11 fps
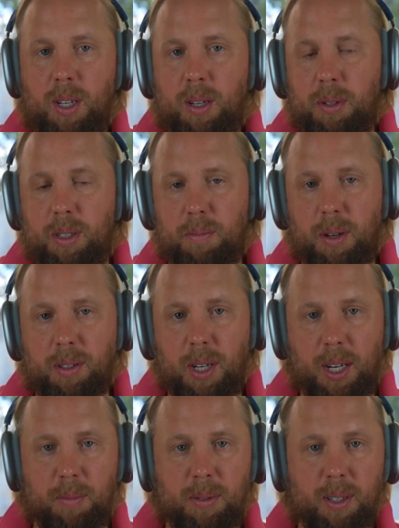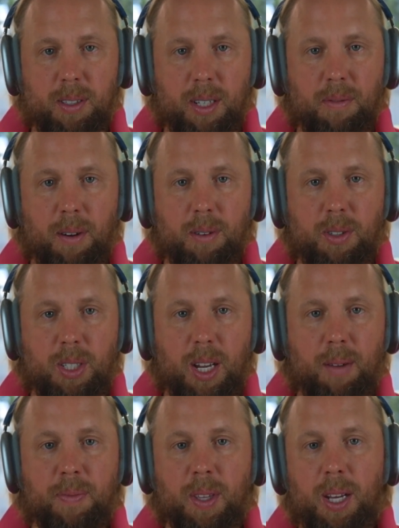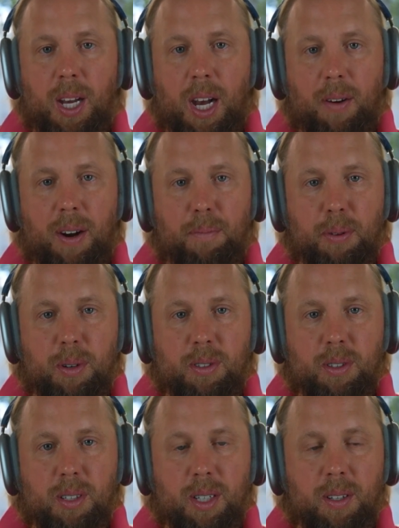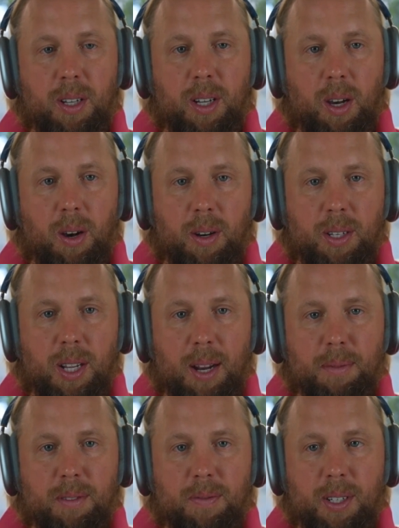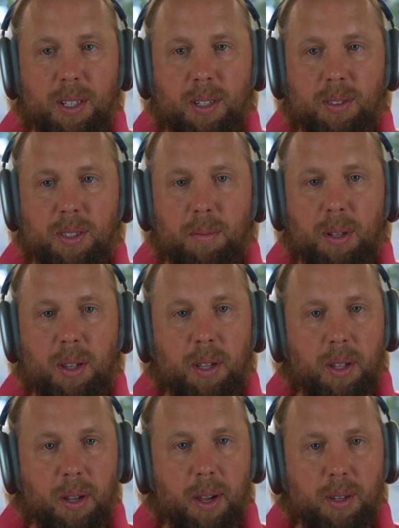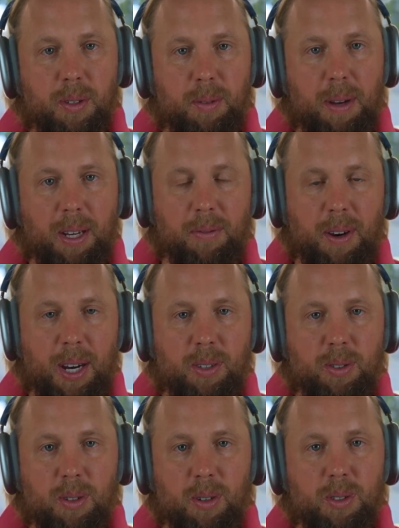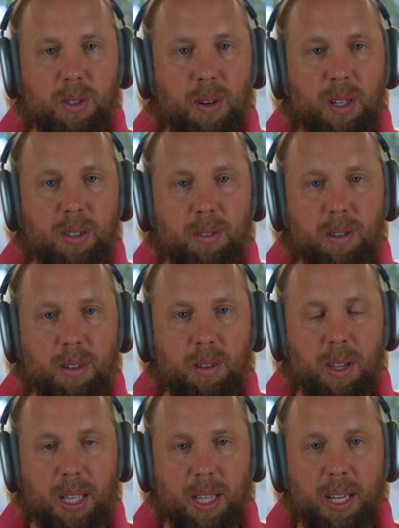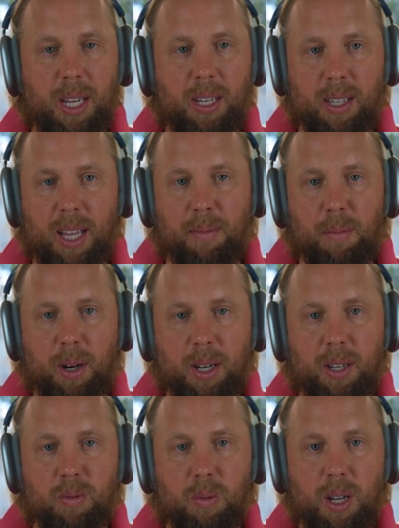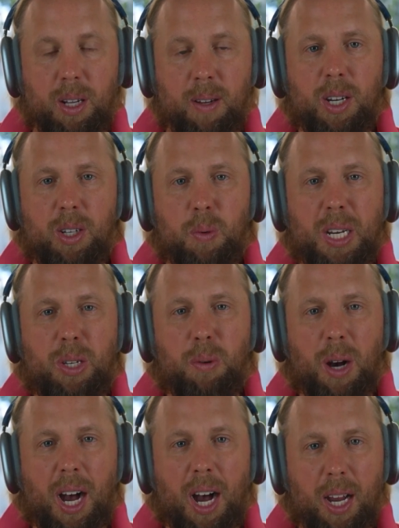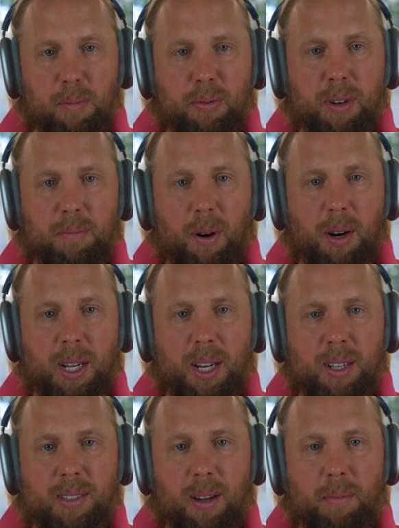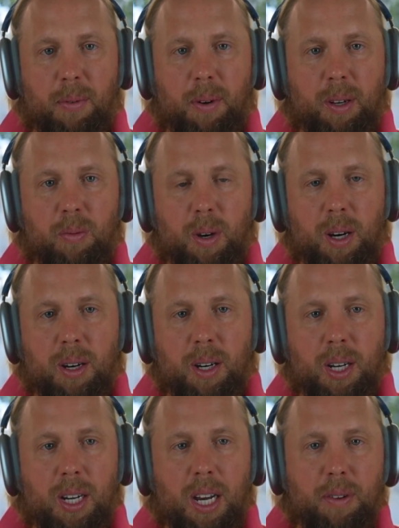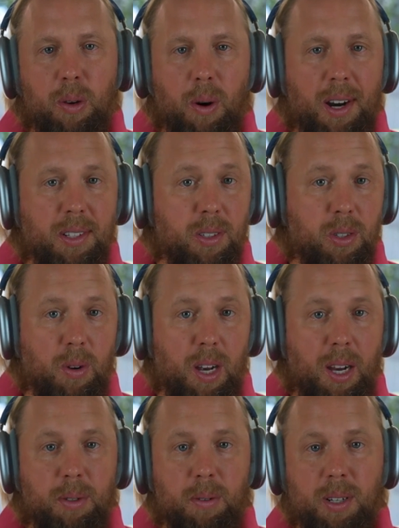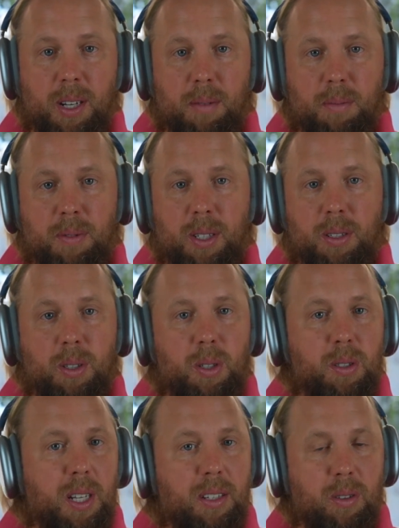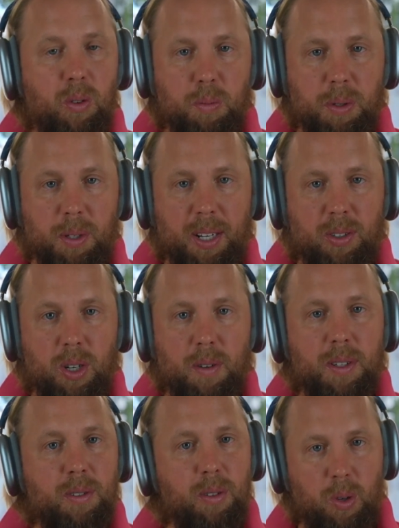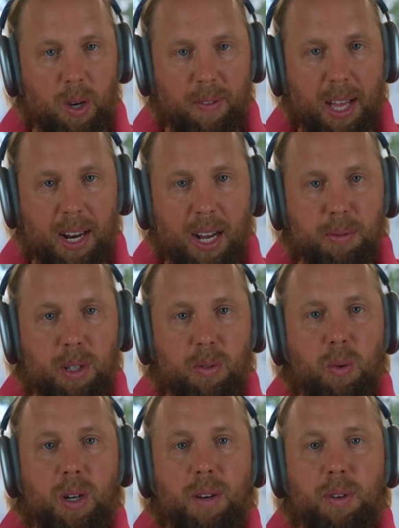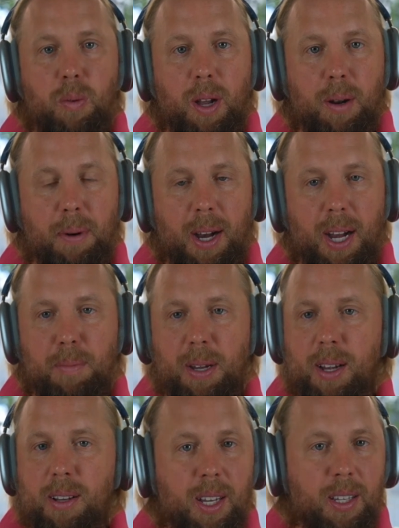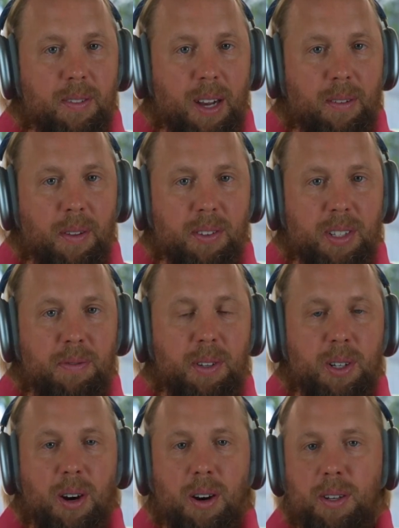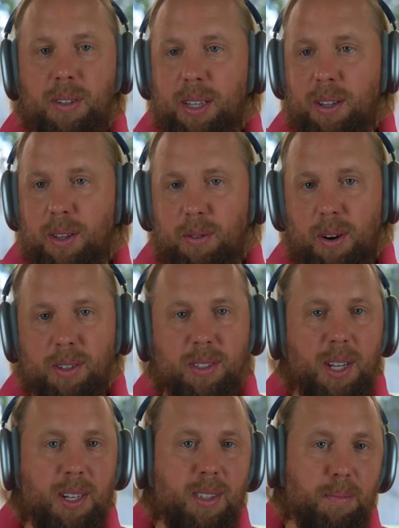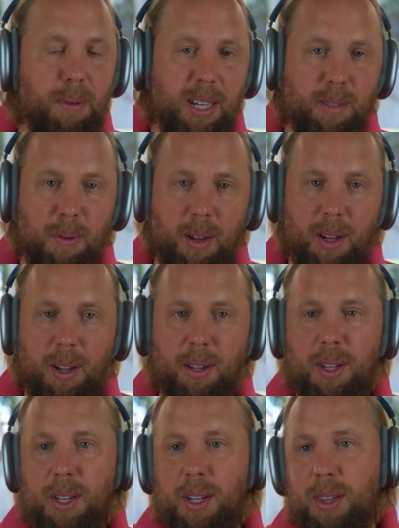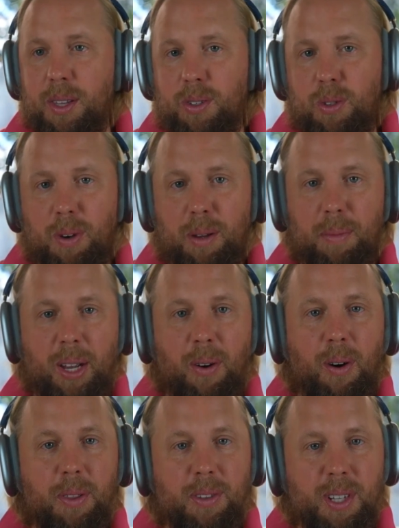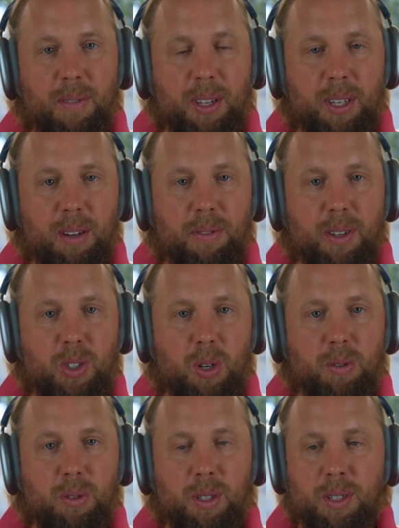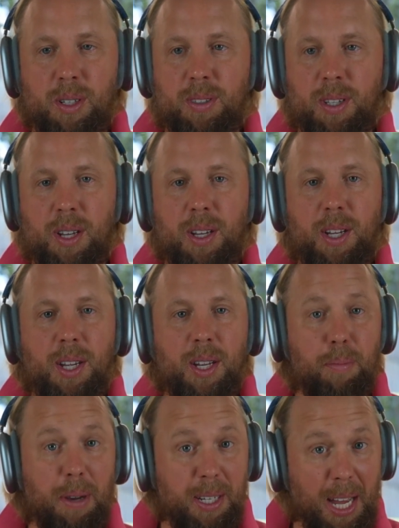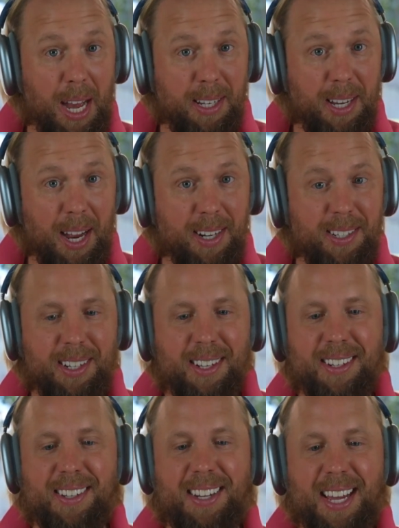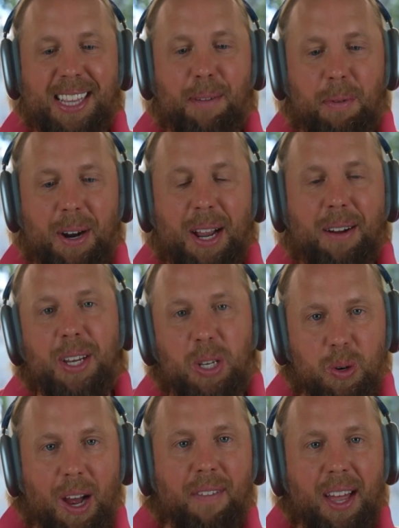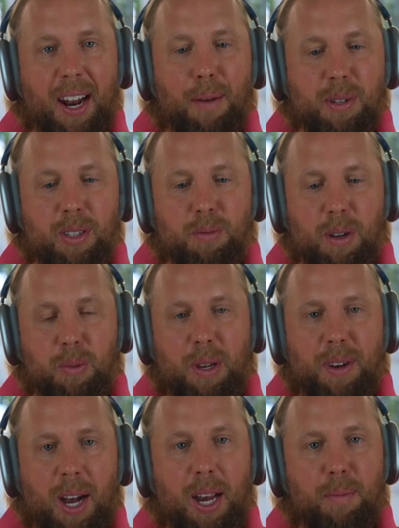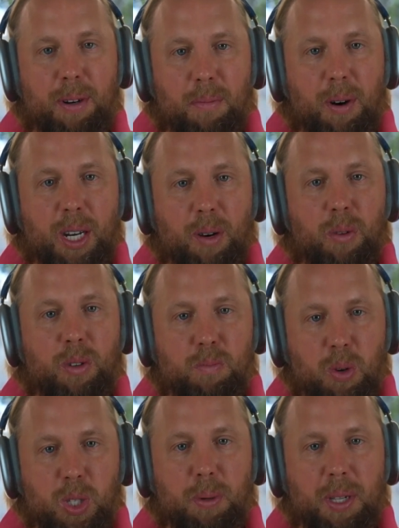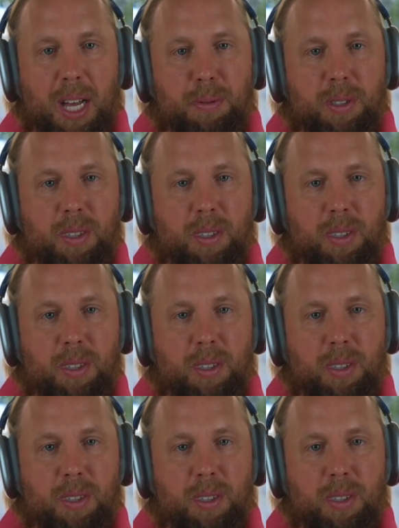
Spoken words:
Mr. Paul Jacobson, CFO at GM, around personally owned autonomous vehicles. Some of the luxury manufacturers are starting to look into that market as well. Do we get to a hybrid market at some point where if you want to subscribe to an autonomous vehicle, use it as an Uber-like service, you have that option, where if you want to buy it because you've got all the stuff in your car, you got the lacrosse sticks, the baseball, the swimming, all the stuff that you need for the children, as you play dad taxi to take them around, you have that option as well. Do we have a hybrid market where there's multiple options